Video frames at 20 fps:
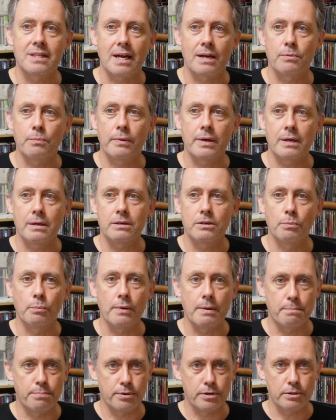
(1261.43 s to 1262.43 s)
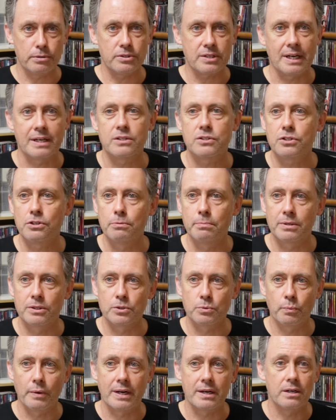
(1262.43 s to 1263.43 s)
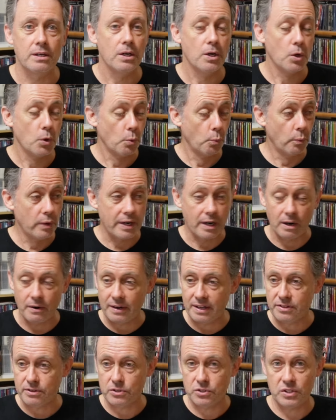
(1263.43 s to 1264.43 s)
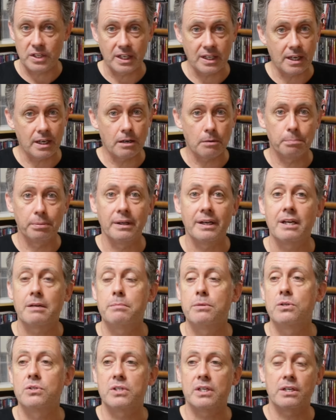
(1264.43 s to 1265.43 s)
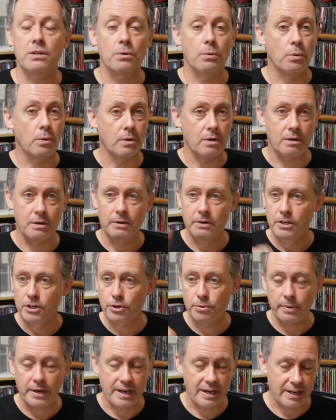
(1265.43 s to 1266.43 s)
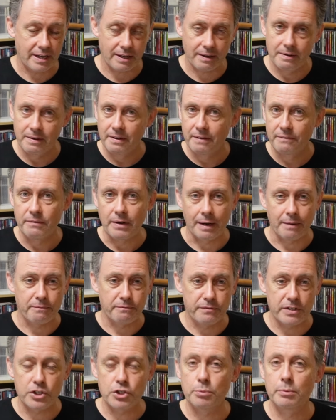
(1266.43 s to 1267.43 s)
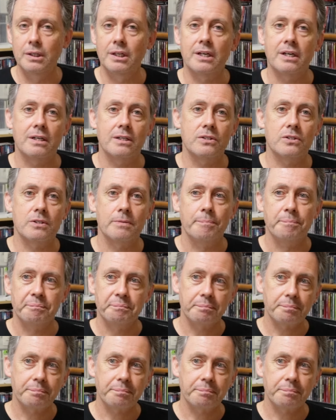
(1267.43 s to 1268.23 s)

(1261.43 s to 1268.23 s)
that we produce as humans when we are either singing or playing music or creating visual arts.